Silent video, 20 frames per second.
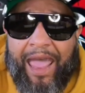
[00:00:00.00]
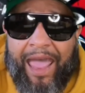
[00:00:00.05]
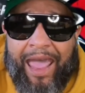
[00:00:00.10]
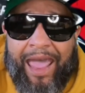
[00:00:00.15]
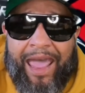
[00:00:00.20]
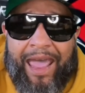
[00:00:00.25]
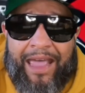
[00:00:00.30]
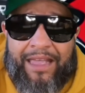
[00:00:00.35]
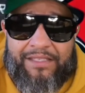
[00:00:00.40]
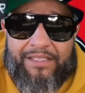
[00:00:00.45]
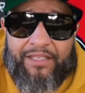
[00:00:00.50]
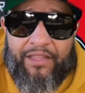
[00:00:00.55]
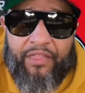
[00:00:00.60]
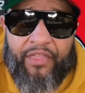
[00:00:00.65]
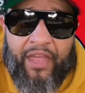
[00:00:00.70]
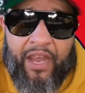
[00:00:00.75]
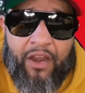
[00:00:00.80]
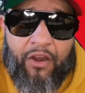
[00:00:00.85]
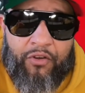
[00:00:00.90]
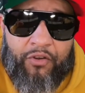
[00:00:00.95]
as
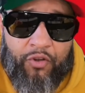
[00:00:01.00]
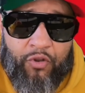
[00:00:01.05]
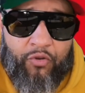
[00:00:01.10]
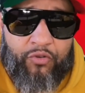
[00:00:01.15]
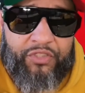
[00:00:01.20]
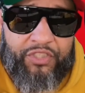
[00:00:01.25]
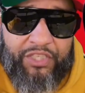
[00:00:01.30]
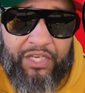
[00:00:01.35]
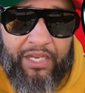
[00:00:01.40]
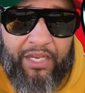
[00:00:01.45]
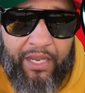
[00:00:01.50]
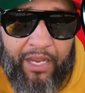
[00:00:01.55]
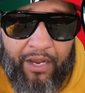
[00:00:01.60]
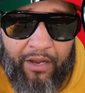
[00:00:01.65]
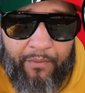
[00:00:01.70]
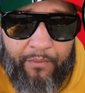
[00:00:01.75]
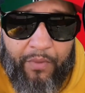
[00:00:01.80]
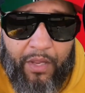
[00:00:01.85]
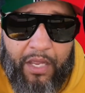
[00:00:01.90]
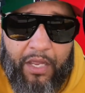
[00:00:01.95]
their new
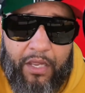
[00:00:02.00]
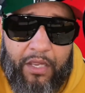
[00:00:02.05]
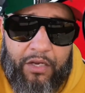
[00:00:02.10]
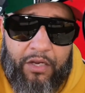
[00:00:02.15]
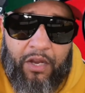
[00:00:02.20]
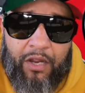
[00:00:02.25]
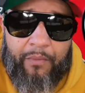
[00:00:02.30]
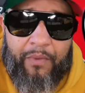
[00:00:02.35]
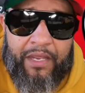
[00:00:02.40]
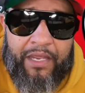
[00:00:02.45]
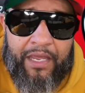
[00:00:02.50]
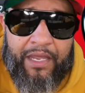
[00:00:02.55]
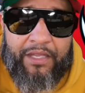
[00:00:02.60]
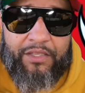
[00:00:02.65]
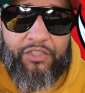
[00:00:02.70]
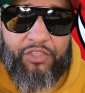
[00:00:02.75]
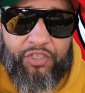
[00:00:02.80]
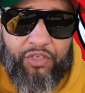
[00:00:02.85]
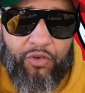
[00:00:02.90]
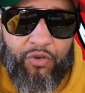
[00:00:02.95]
GM coming
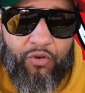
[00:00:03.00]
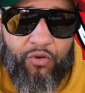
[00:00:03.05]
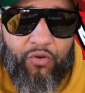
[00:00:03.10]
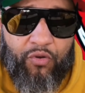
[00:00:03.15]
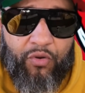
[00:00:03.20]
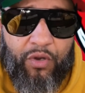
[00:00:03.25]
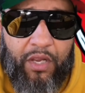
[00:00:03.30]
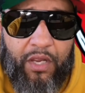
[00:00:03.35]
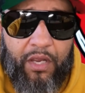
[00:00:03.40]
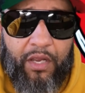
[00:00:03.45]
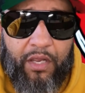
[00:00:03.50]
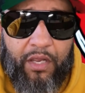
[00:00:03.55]
into